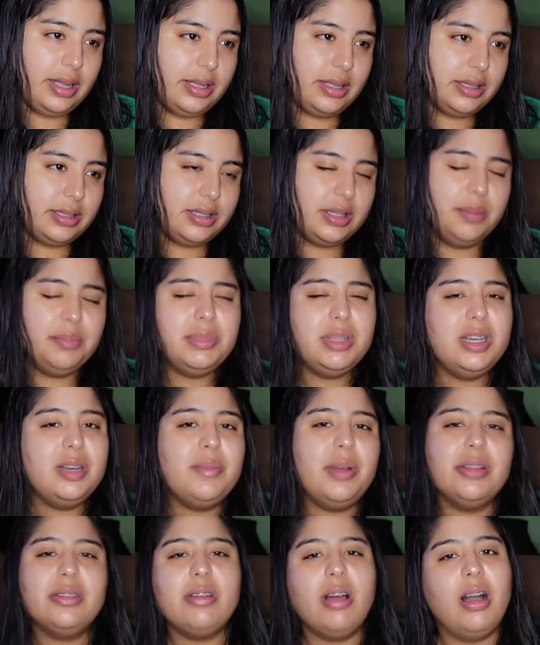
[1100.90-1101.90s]
something
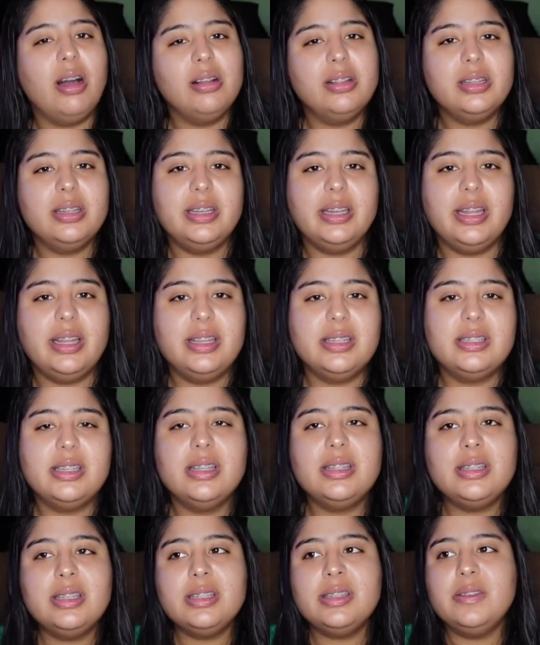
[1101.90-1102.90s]
about the holidays,
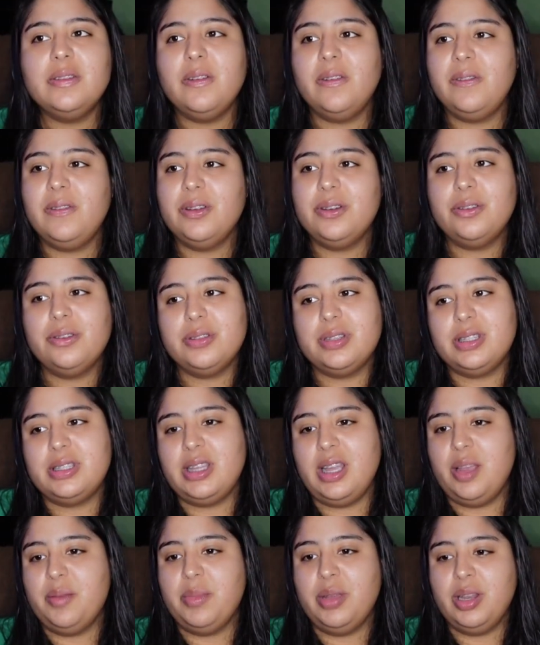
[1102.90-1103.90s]
it doesn't feel the
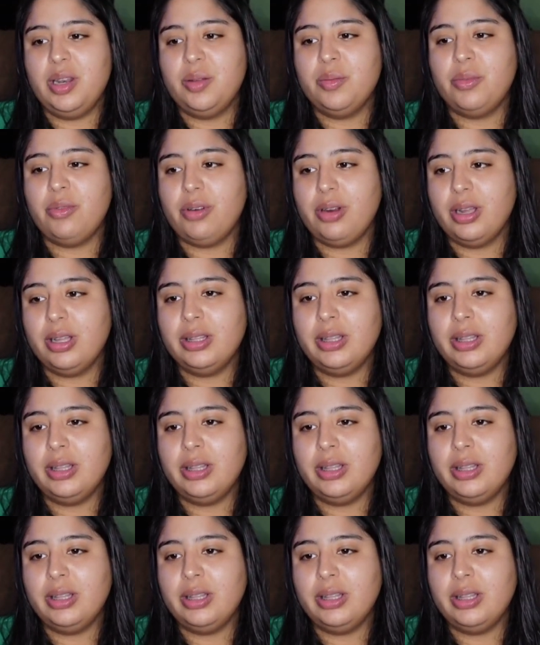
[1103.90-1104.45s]
same anymore.